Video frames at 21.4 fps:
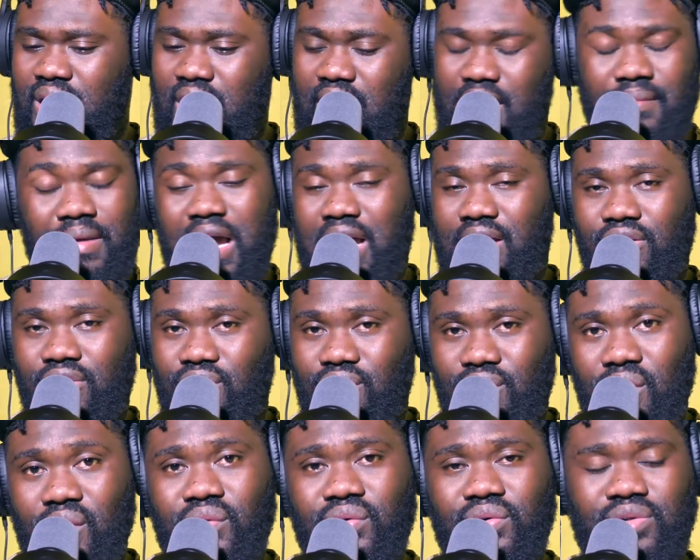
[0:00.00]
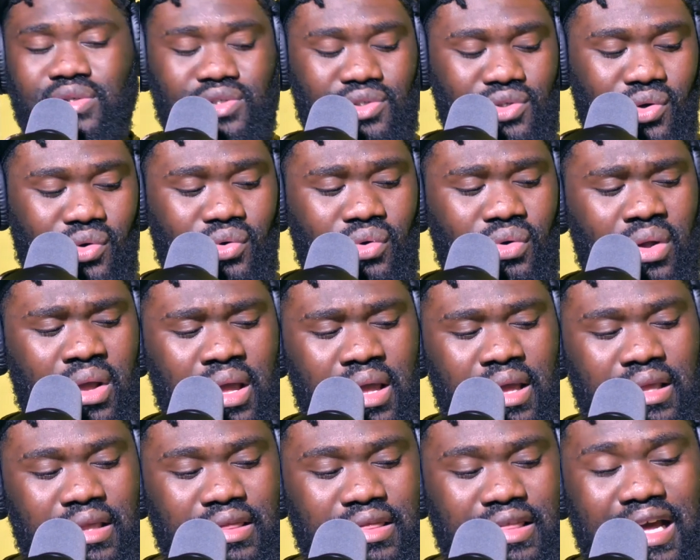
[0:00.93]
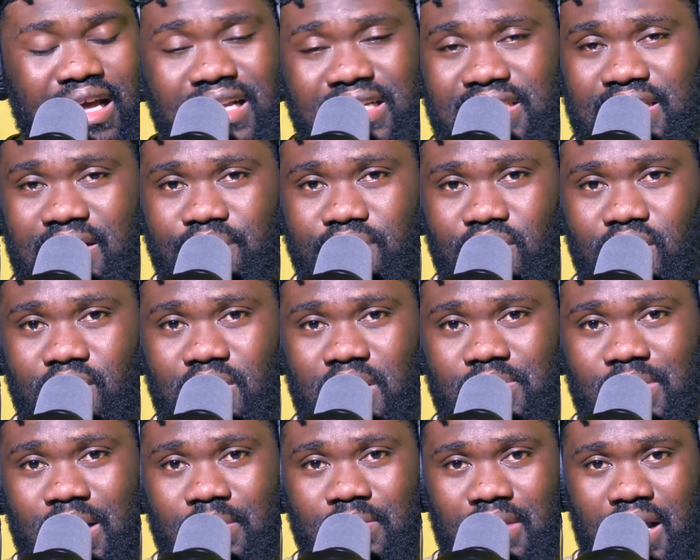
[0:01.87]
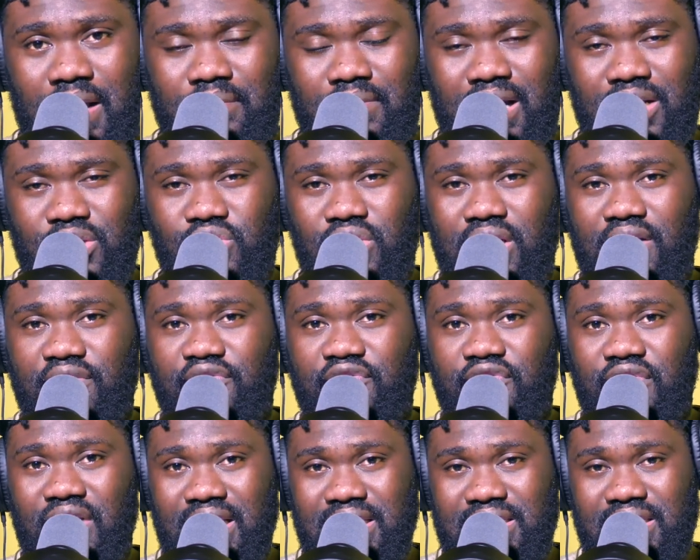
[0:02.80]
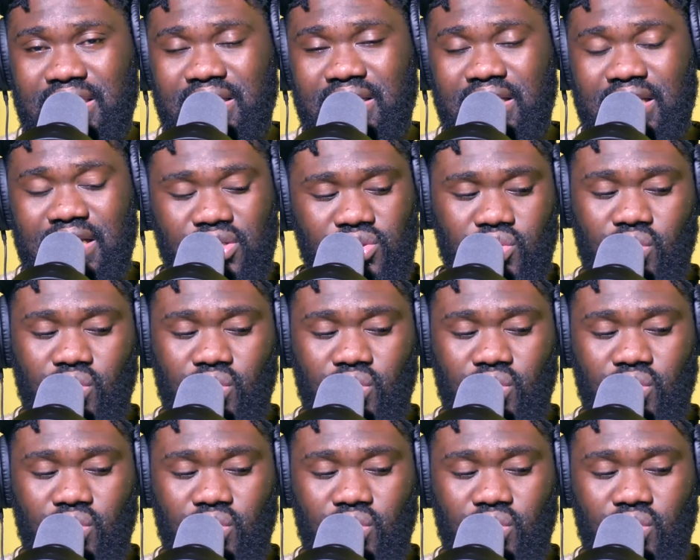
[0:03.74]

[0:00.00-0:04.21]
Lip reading: I don't know. So that is the problem I'm actually facing here.